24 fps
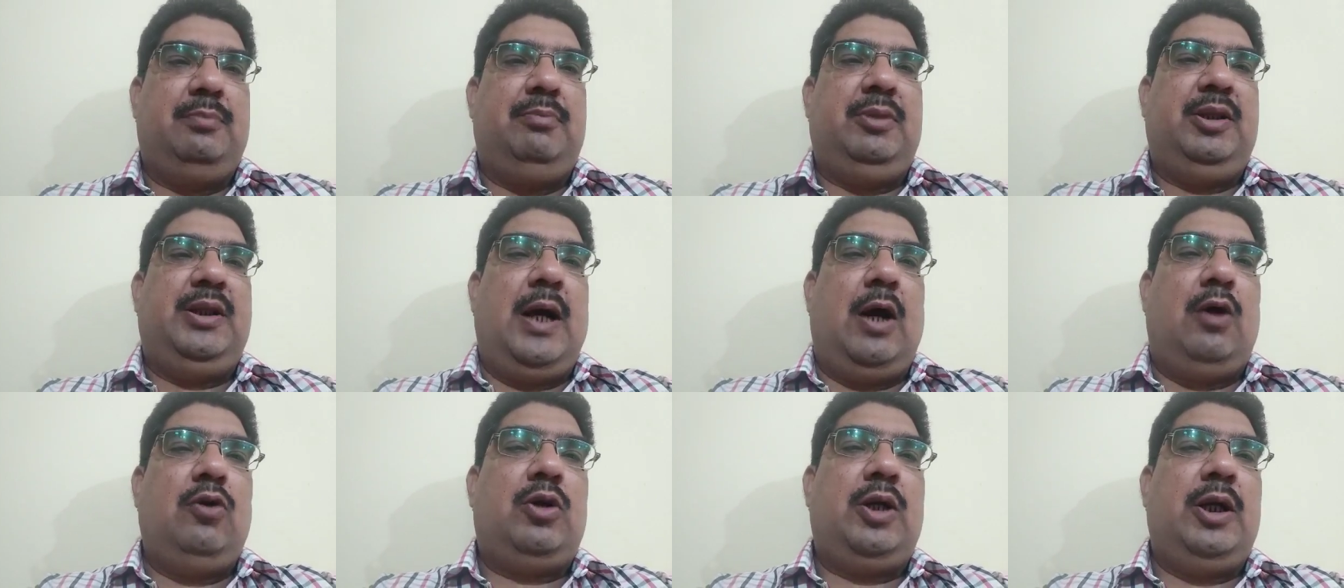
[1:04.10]

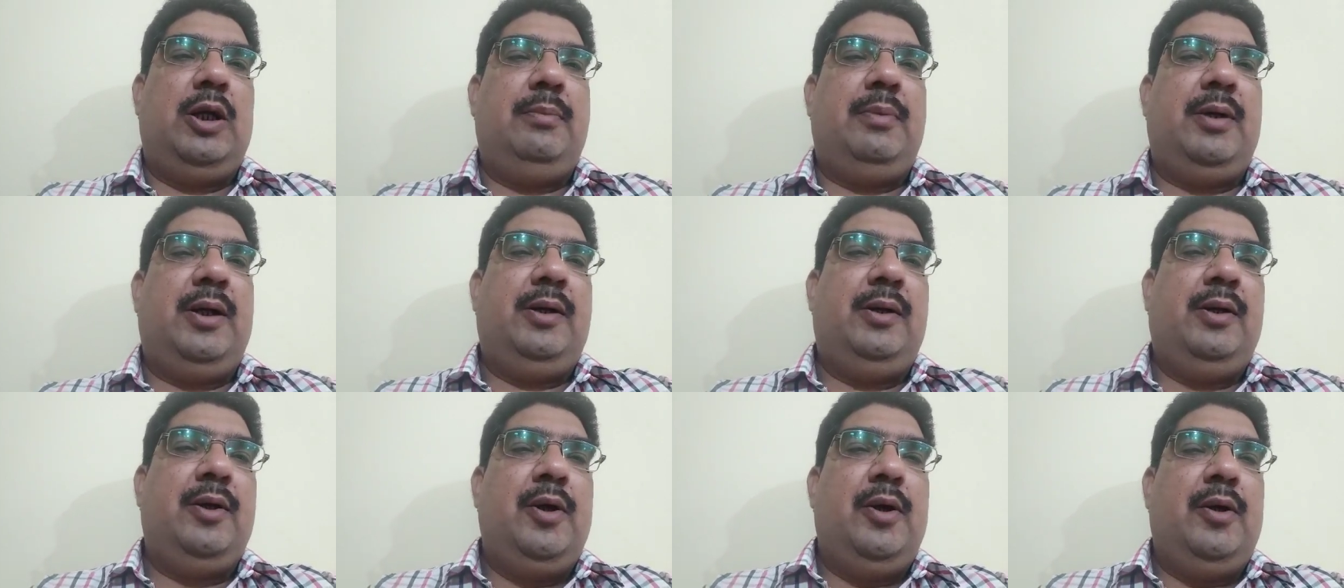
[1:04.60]
Without
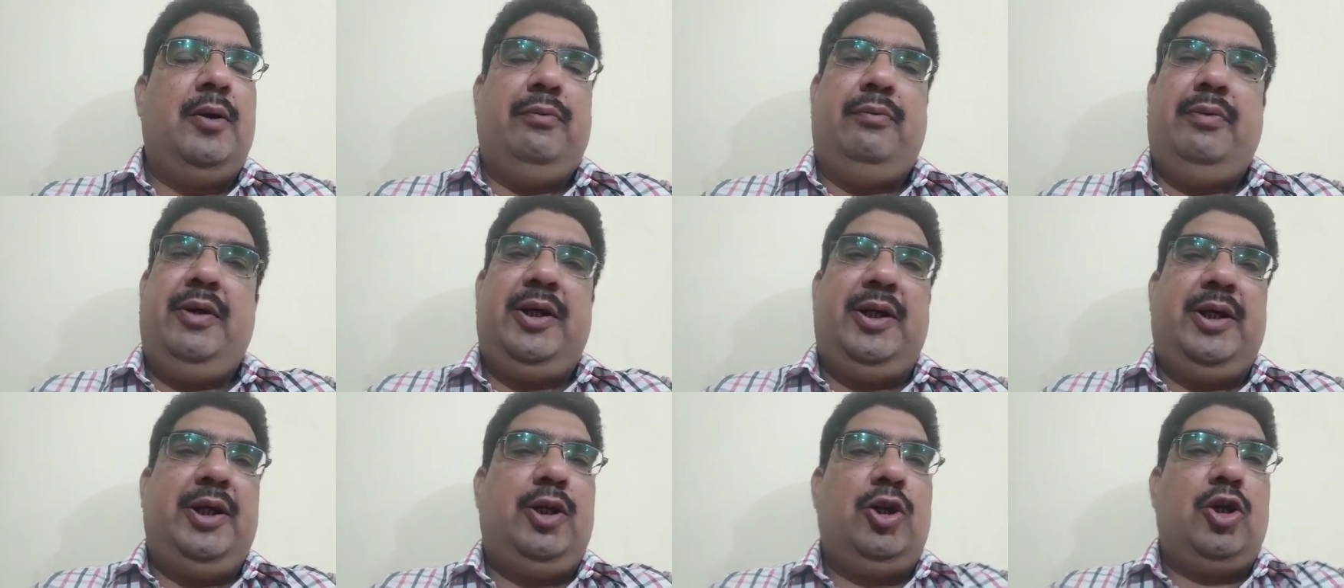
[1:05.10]
labor,
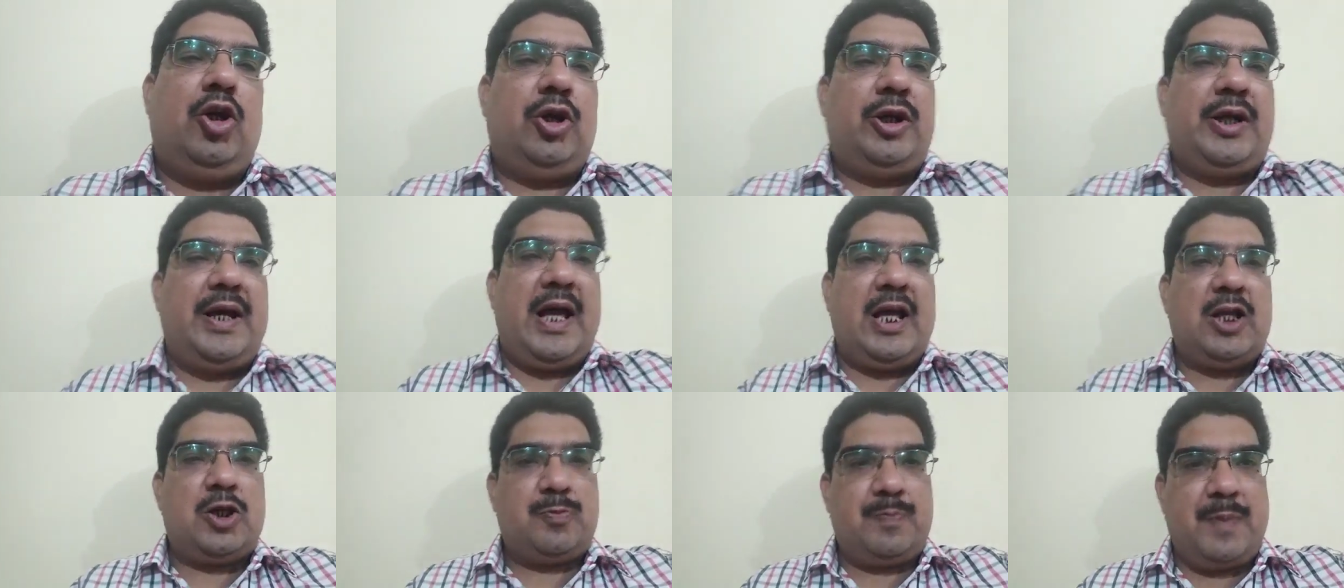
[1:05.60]
we did
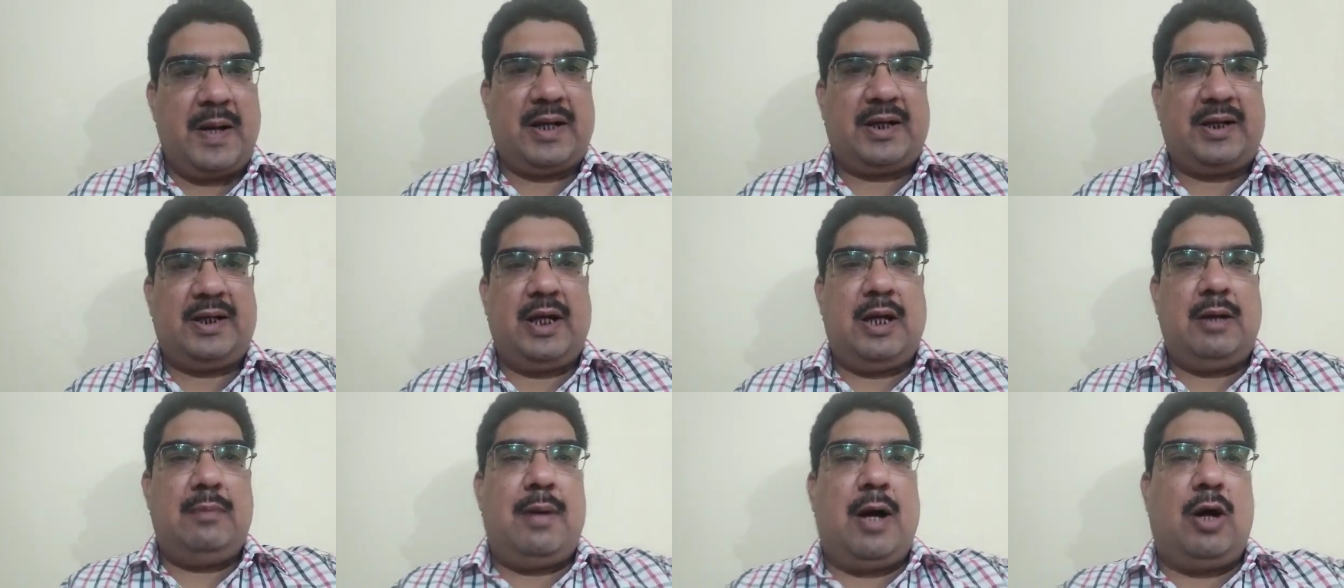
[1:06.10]
not
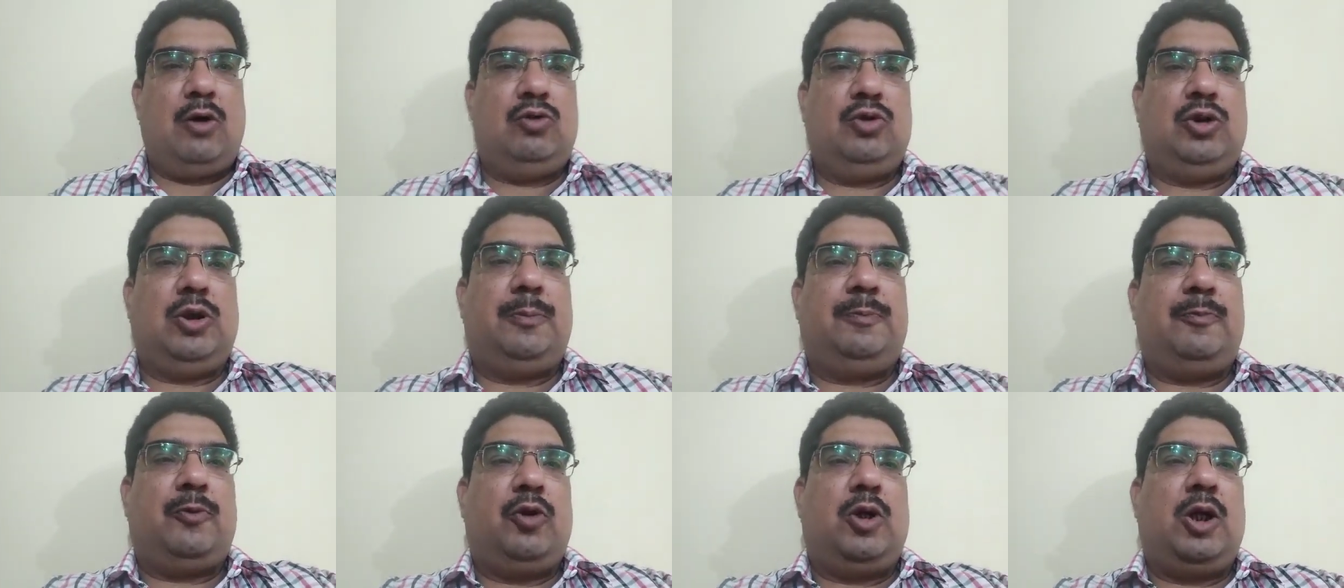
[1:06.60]
expect about
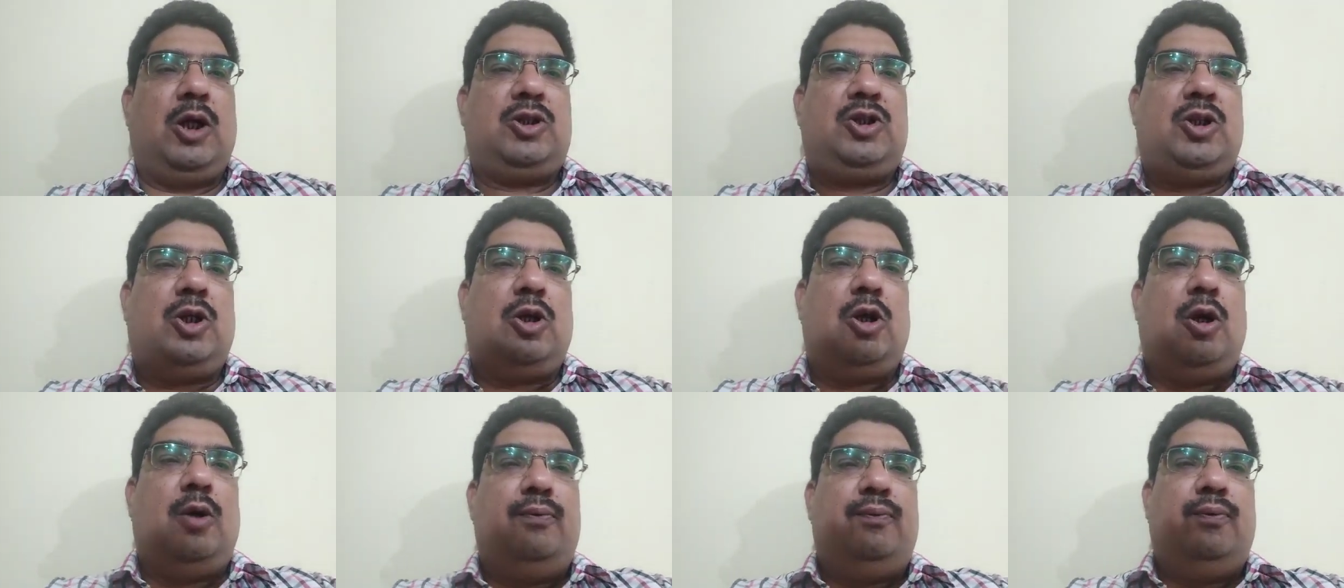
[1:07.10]
the
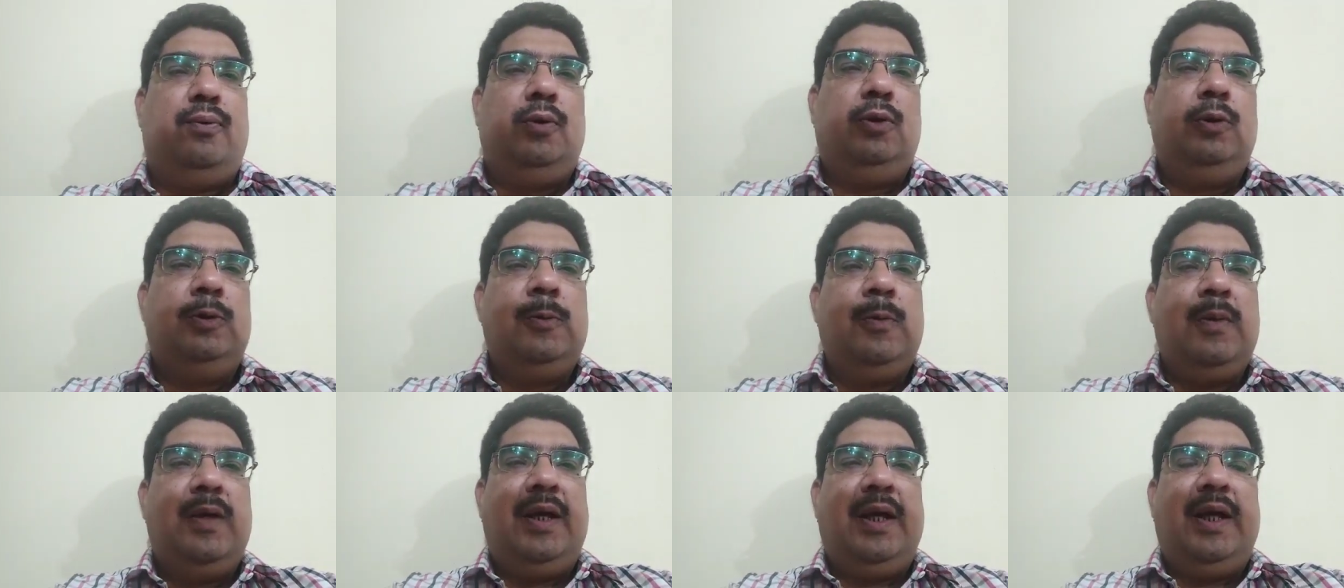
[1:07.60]
production
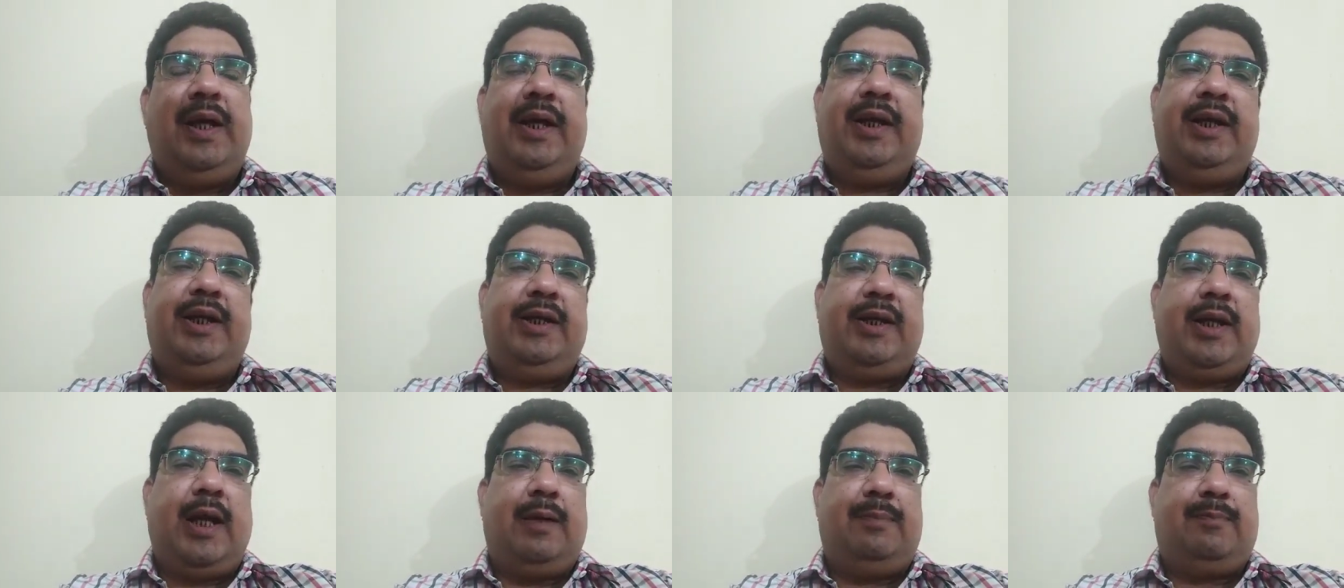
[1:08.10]
of
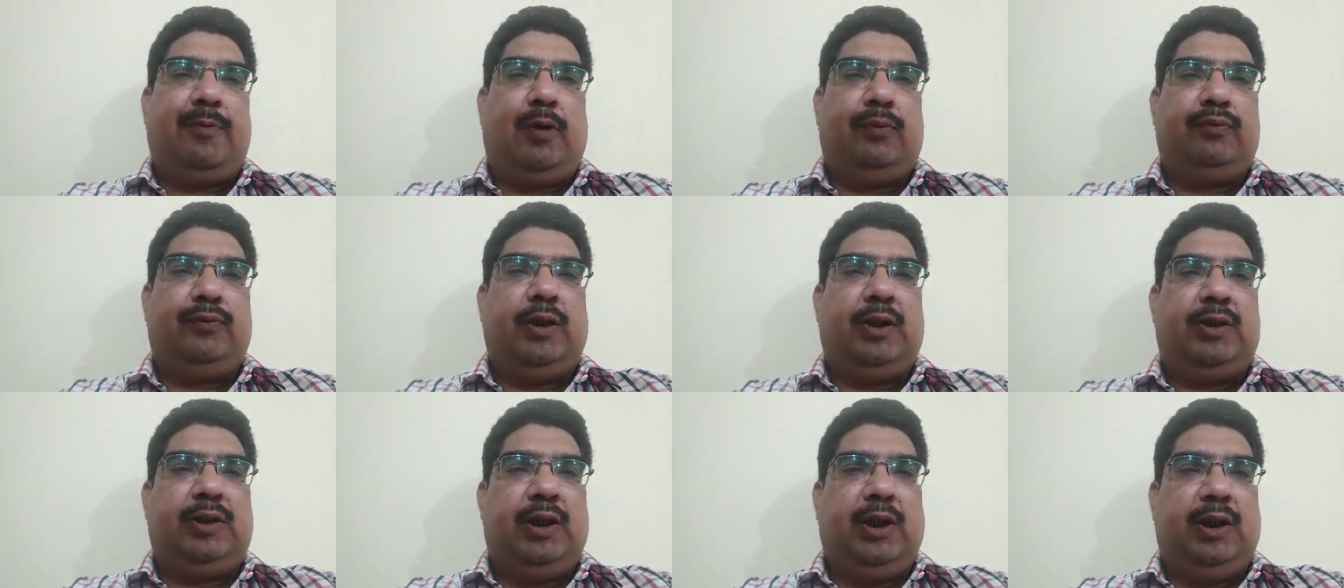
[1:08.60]
any type of
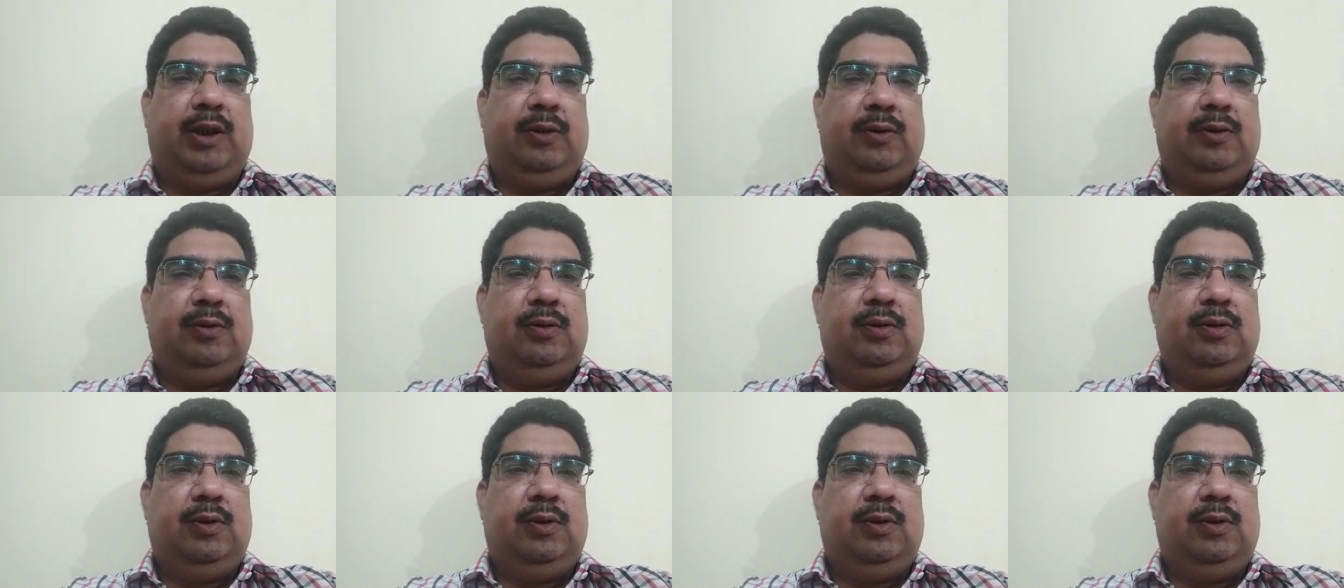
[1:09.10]
the thing.